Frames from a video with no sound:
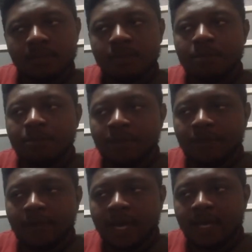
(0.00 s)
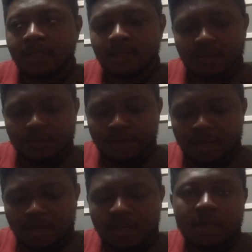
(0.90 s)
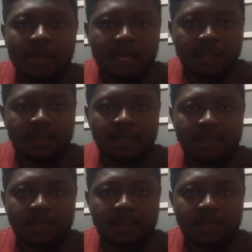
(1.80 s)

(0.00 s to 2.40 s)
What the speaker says: B flat, B, and C.